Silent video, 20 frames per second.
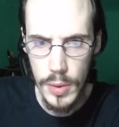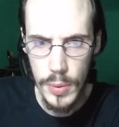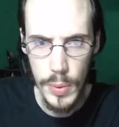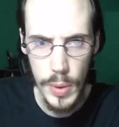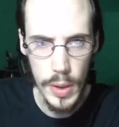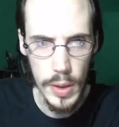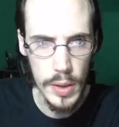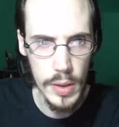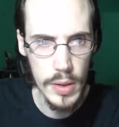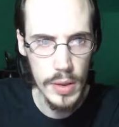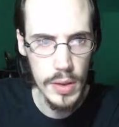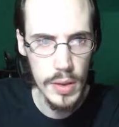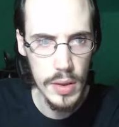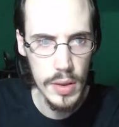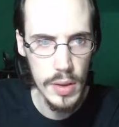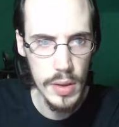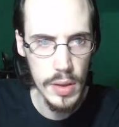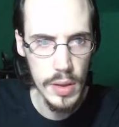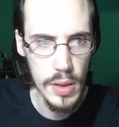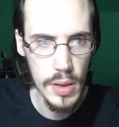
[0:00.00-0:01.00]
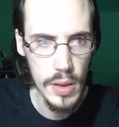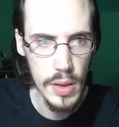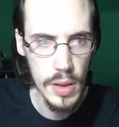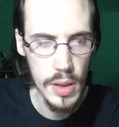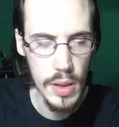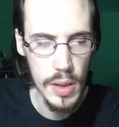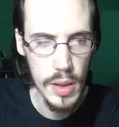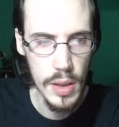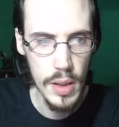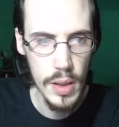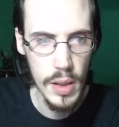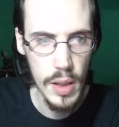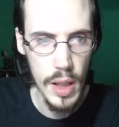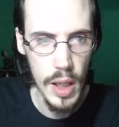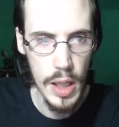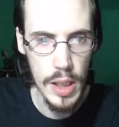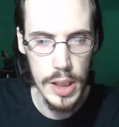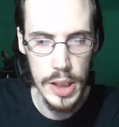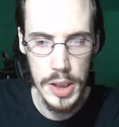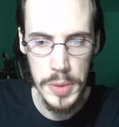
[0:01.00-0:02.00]
Wait.
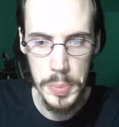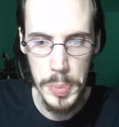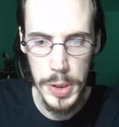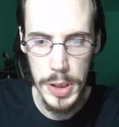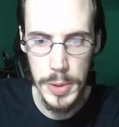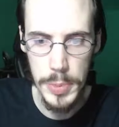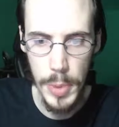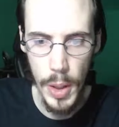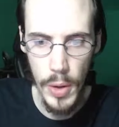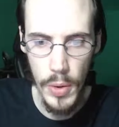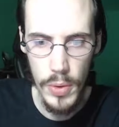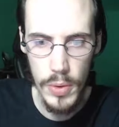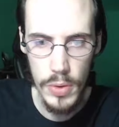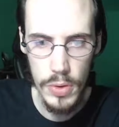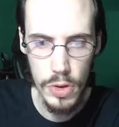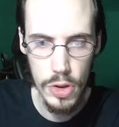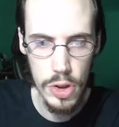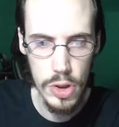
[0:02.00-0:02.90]
And just spits him out.